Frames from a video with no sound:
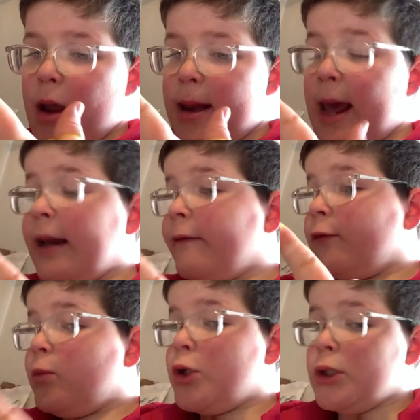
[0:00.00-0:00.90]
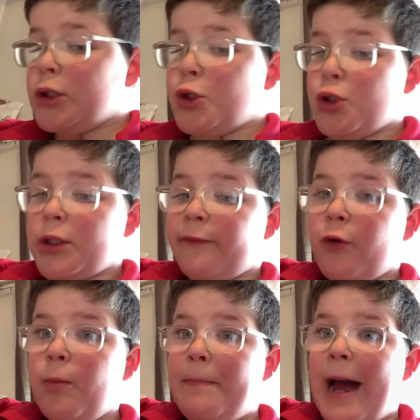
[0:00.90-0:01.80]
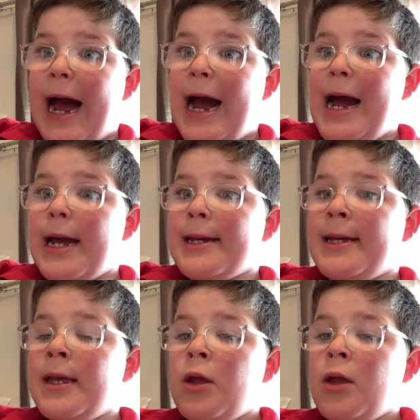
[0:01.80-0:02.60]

and then if you want to use a full pack